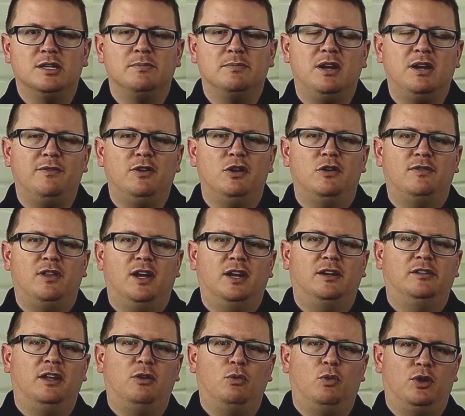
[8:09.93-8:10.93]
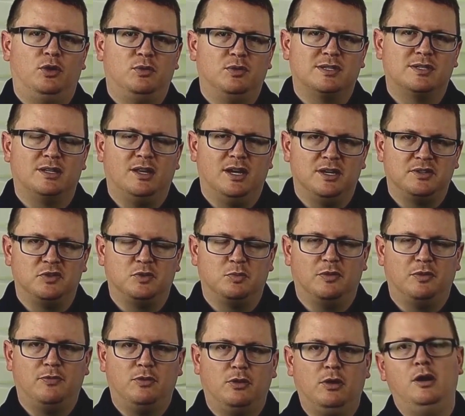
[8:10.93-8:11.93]
So many of you have likely worked with
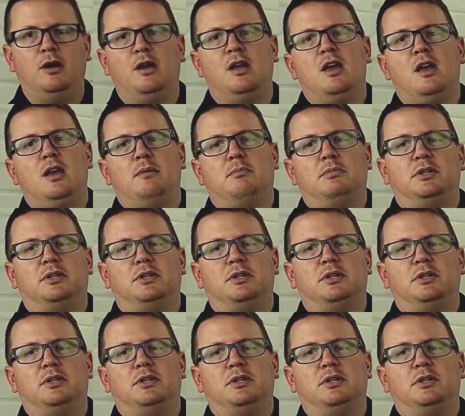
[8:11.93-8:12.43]
slicers before,